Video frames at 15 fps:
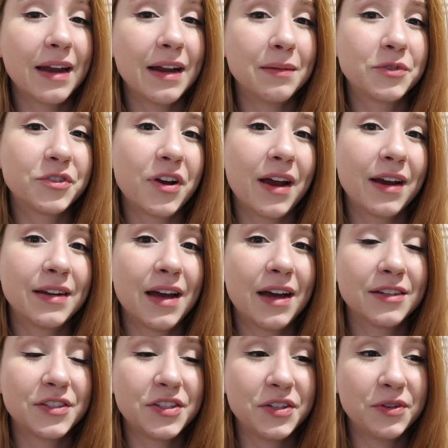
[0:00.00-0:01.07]
and I'm trying
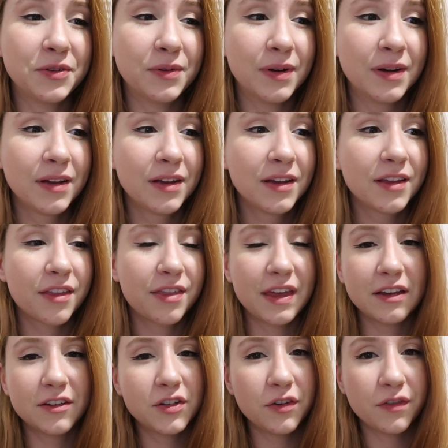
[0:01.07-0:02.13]
not to
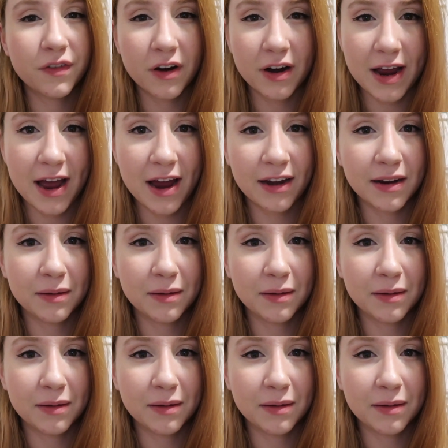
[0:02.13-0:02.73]
think too far ahead.